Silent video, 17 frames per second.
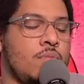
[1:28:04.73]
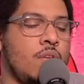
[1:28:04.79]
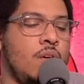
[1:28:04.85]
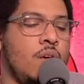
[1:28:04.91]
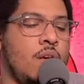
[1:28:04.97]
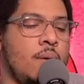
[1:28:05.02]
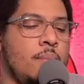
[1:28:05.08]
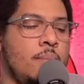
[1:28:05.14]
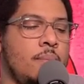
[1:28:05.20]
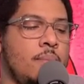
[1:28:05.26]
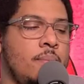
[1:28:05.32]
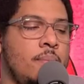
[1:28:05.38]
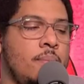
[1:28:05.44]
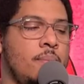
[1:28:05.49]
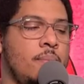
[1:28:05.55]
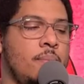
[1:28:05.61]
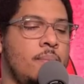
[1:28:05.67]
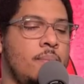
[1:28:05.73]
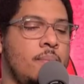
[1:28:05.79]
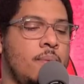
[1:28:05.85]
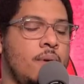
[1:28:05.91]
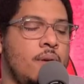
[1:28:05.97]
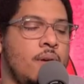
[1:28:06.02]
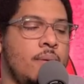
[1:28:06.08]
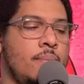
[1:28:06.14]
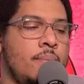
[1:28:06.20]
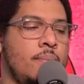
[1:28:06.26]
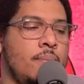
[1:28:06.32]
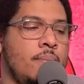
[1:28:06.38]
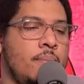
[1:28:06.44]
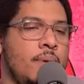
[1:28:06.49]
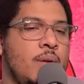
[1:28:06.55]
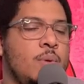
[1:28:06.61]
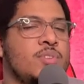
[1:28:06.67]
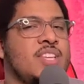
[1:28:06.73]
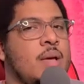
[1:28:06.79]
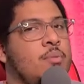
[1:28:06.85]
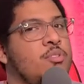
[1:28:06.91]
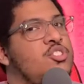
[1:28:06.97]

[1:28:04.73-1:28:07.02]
um, um, he was able